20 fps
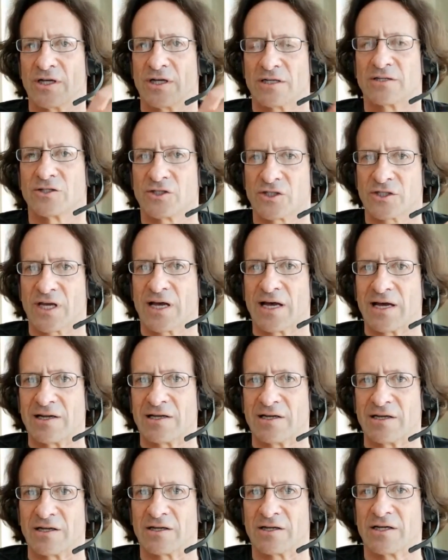and
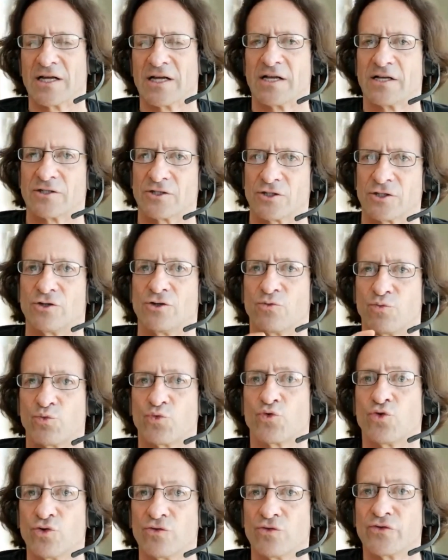scaling. So you
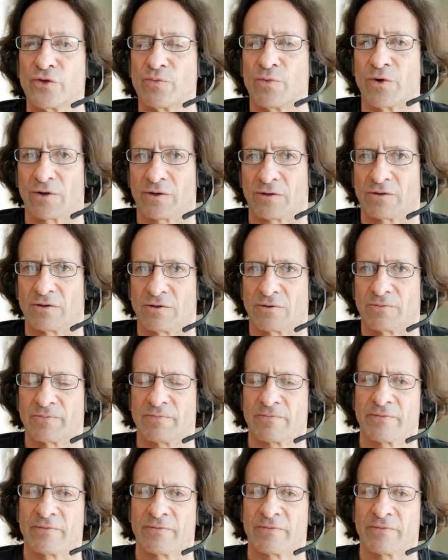prove the model.